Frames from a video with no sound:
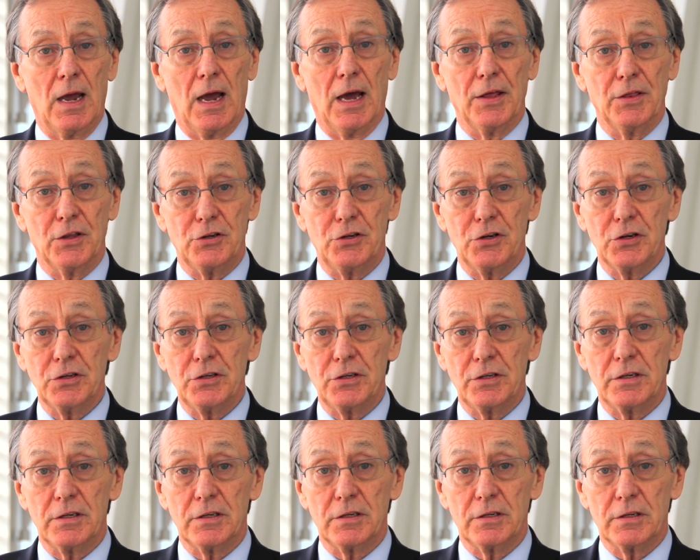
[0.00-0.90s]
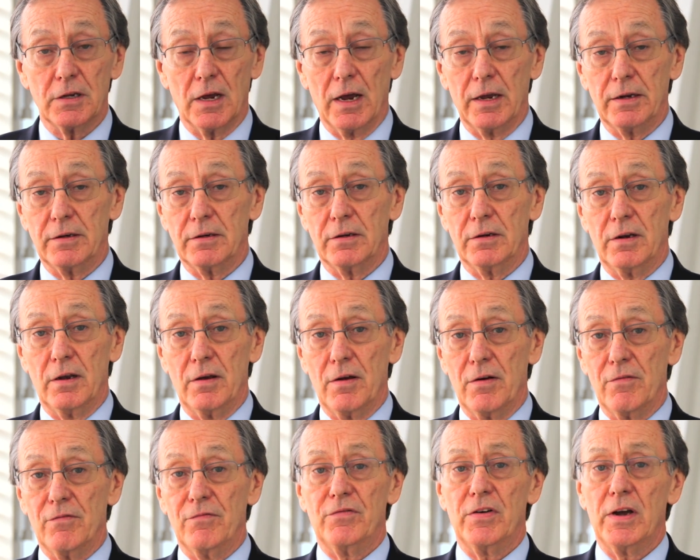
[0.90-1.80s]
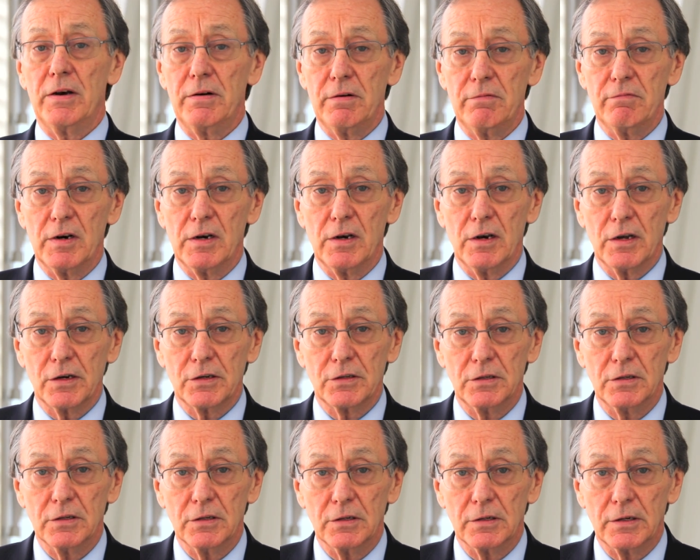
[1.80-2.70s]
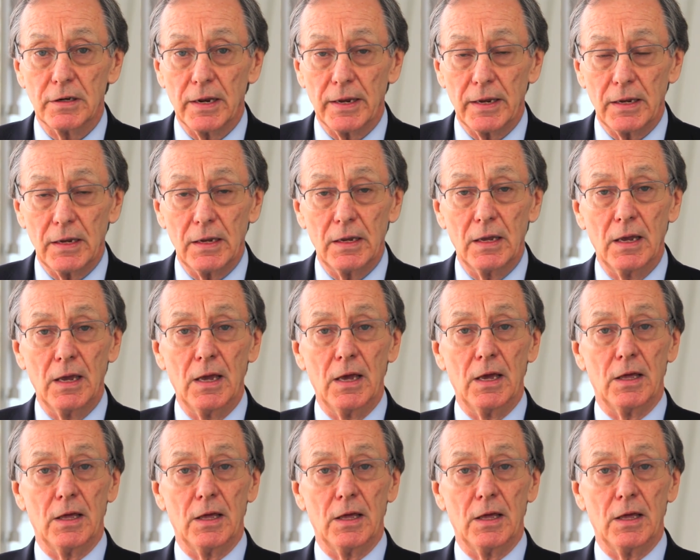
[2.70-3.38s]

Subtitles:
and the judge decided very reluctantly